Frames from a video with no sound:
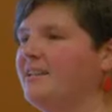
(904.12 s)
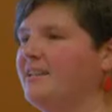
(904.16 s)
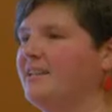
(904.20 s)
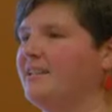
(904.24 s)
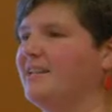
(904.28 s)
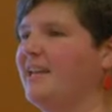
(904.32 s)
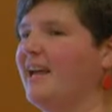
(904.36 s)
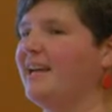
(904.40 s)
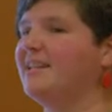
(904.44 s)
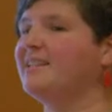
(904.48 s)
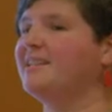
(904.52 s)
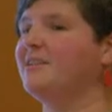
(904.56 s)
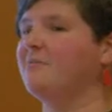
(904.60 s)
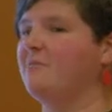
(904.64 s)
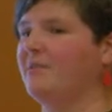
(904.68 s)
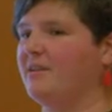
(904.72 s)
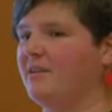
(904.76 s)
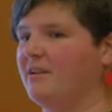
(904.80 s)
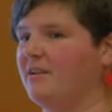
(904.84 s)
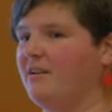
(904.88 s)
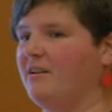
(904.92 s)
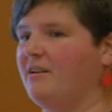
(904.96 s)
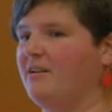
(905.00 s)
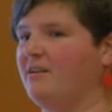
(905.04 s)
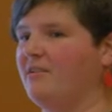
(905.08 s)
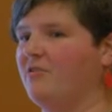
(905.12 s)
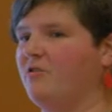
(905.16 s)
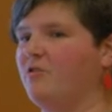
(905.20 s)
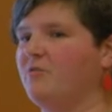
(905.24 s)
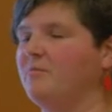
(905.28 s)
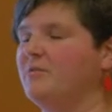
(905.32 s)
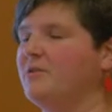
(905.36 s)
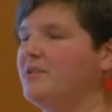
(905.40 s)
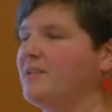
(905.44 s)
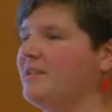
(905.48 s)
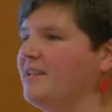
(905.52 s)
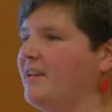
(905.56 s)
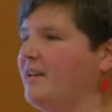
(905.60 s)
because guessing where they are or
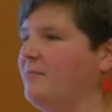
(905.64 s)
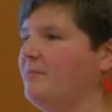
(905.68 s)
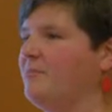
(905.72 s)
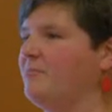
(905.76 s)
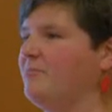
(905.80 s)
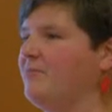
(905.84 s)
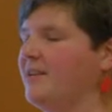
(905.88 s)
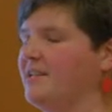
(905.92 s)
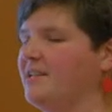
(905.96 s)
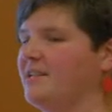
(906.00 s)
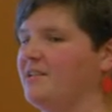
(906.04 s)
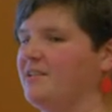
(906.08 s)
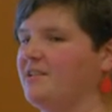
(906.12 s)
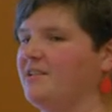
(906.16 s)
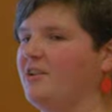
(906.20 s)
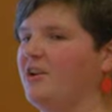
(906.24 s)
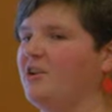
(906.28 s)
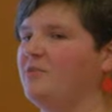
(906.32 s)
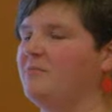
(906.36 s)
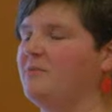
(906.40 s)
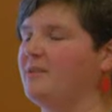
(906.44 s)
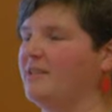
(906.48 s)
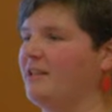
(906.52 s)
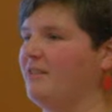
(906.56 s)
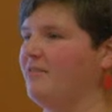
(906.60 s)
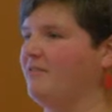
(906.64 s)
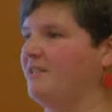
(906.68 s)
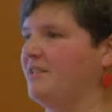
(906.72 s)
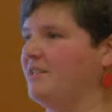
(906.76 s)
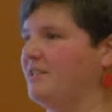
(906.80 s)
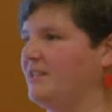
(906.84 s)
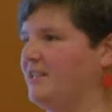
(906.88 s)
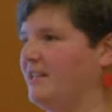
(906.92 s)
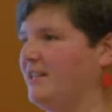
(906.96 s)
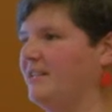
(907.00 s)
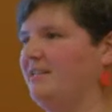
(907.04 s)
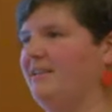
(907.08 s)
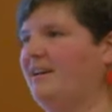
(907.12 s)
putting up a presence and hoping they
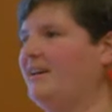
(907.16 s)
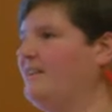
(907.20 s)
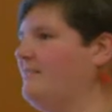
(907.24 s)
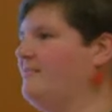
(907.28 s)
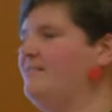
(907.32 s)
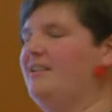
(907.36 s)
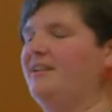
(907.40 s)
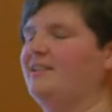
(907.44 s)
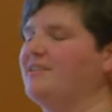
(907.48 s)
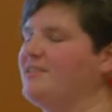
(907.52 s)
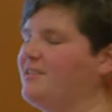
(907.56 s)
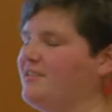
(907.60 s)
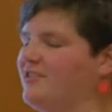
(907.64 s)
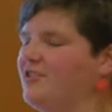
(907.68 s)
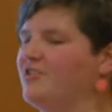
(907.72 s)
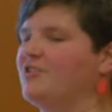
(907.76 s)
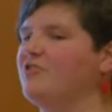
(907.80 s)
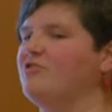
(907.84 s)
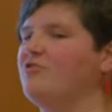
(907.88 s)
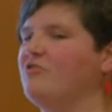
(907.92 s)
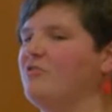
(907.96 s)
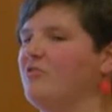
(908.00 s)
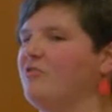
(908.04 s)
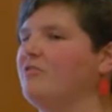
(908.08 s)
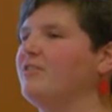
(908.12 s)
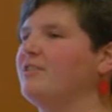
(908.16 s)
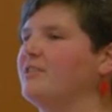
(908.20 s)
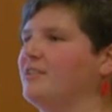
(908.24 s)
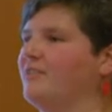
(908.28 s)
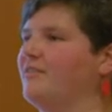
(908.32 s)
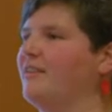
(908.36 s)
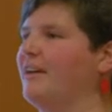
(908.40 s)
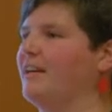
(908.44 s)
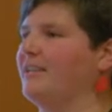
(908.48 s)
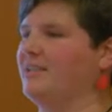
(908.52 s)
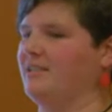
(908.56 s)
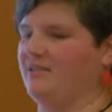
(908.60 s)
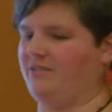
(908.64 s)
find it, that's just not as
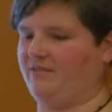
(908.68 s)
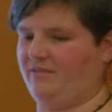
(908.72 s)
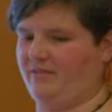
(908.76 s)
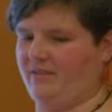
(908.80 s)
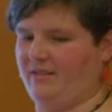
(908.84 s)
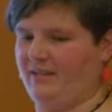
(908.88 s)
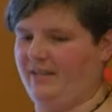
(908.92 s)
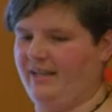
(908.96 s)
effective.